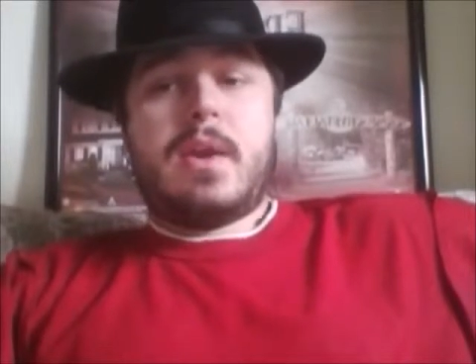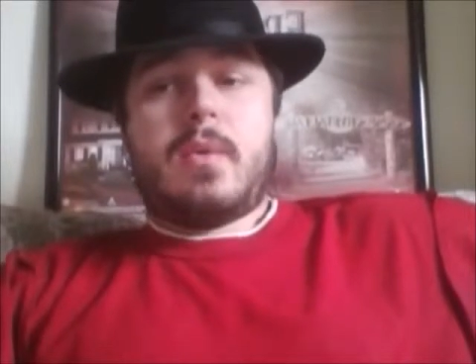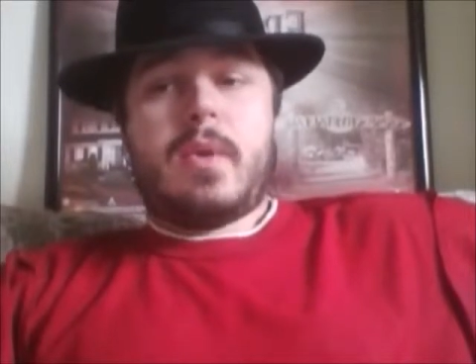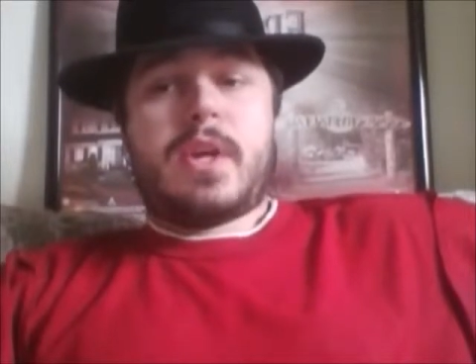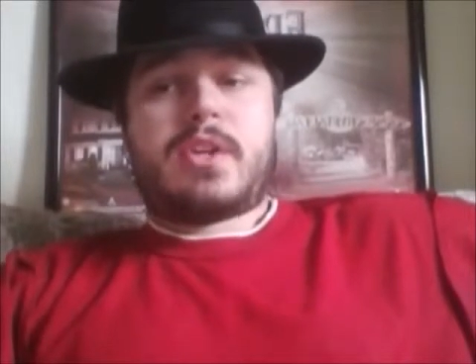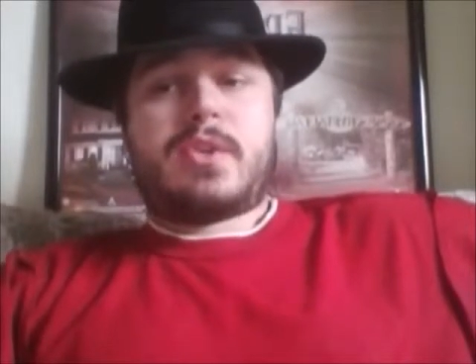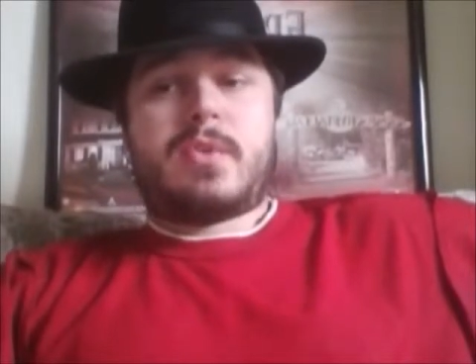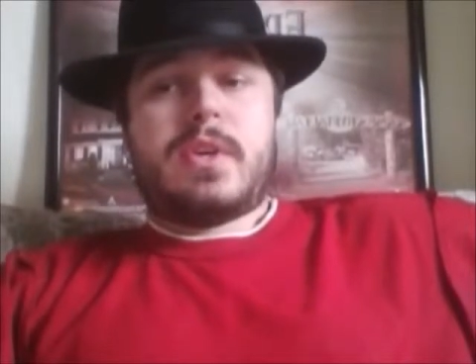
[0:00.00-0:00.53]

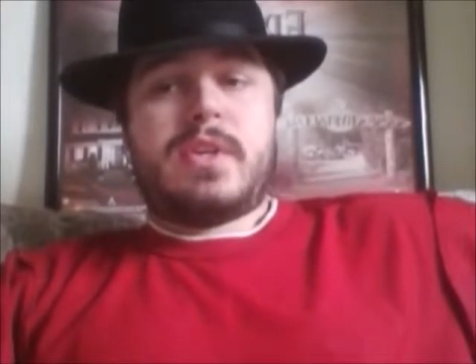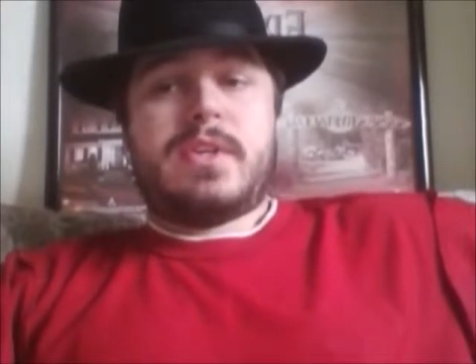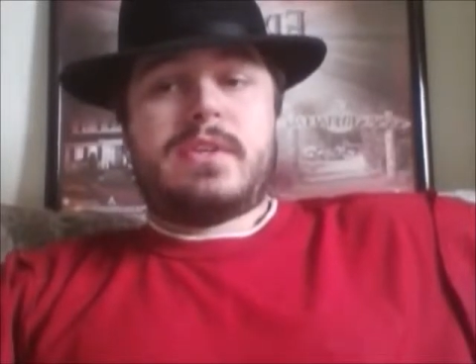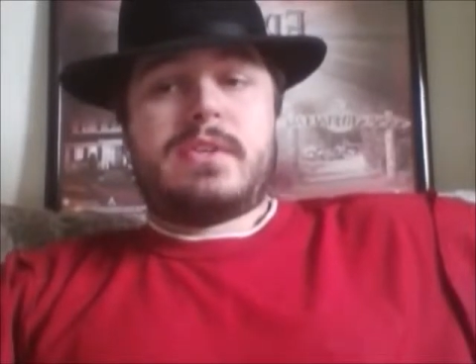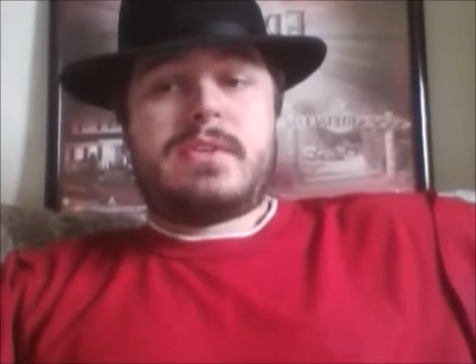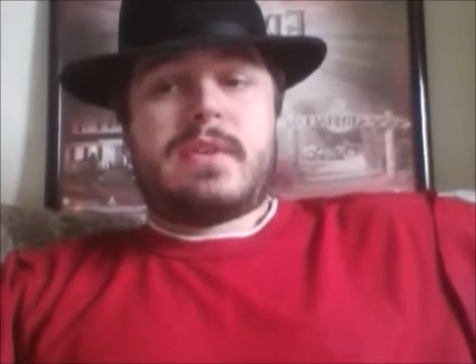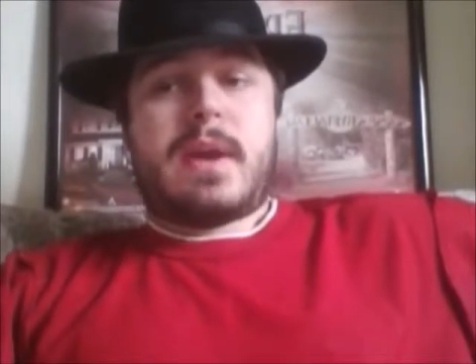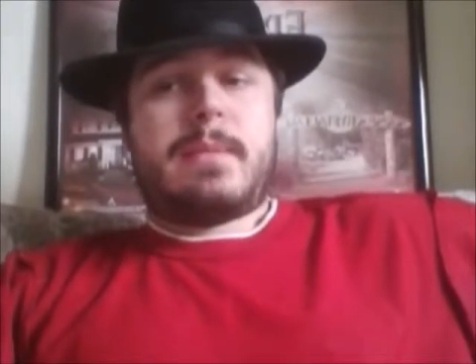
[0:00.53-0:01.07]
which
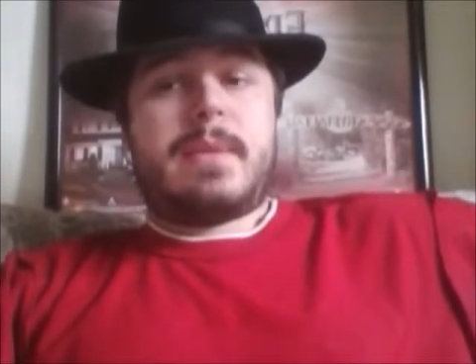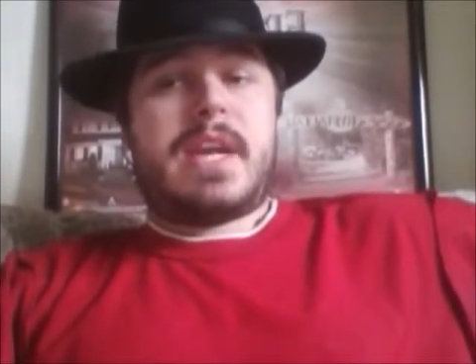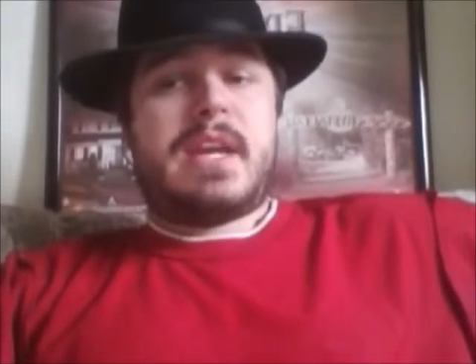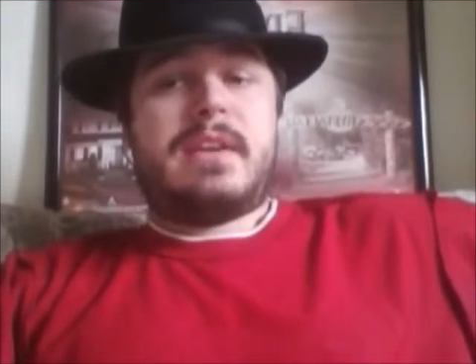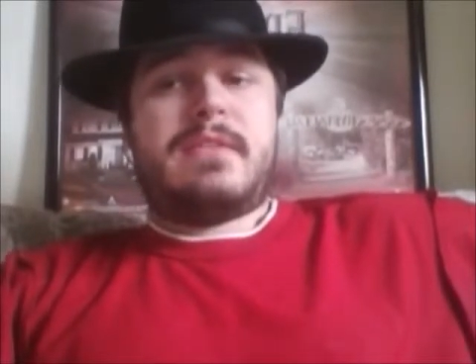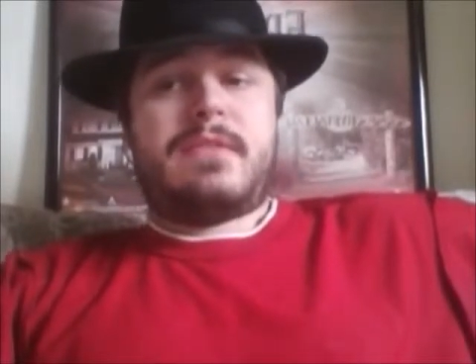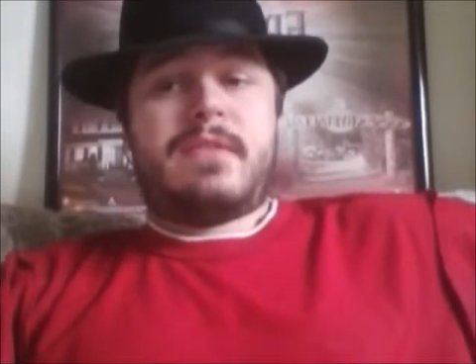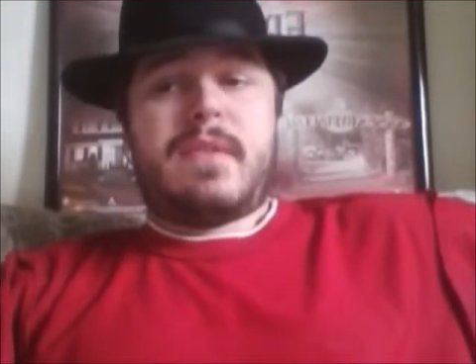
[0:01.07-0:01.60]
was
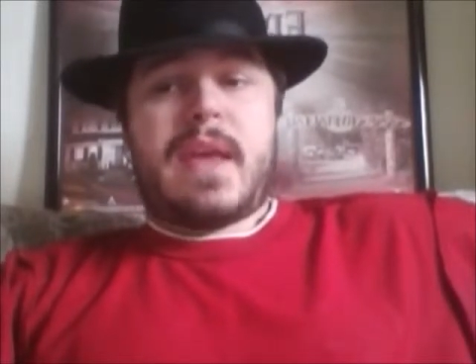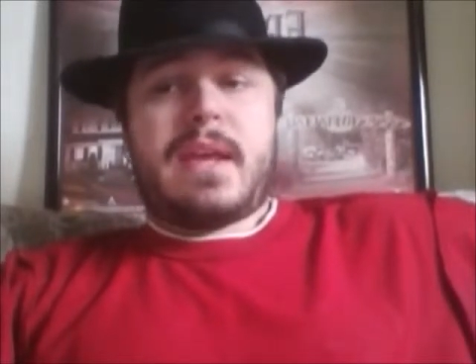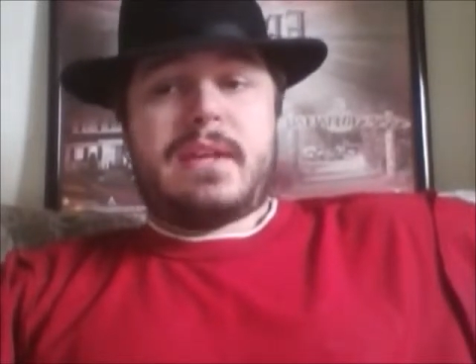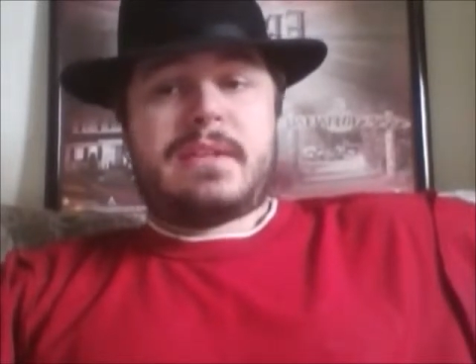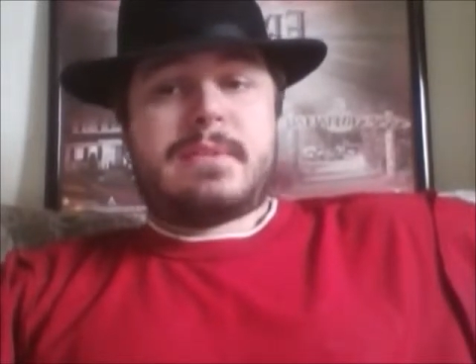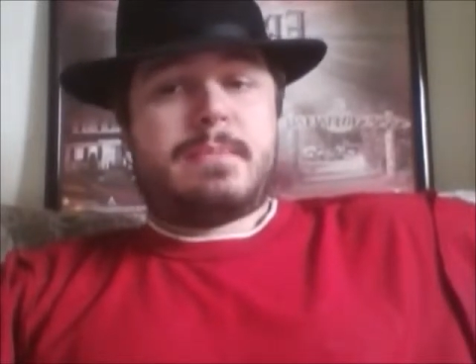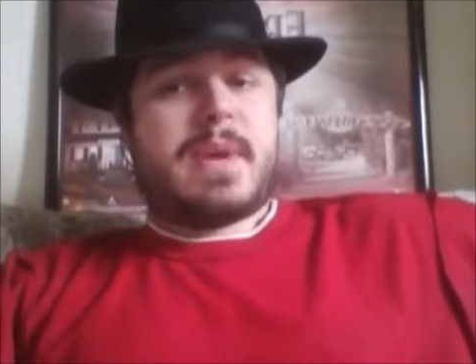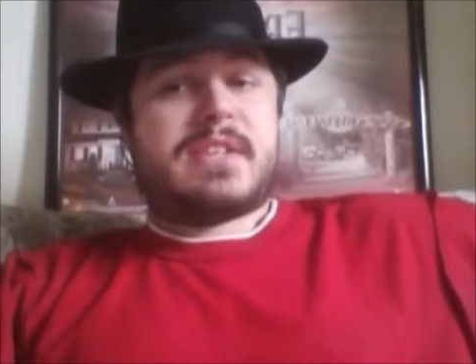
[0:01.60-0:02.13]
nominated
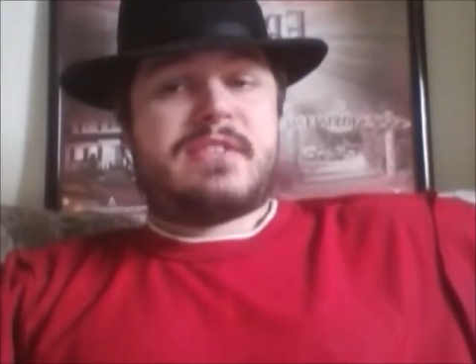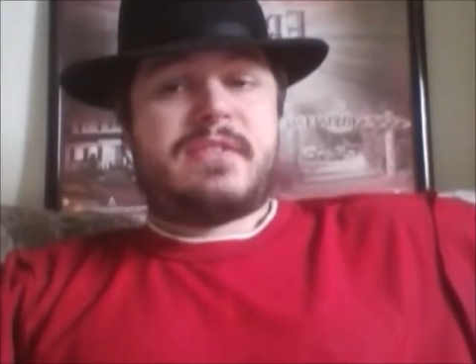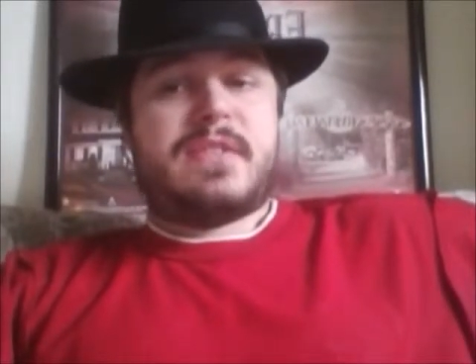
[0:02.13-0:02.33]
as Best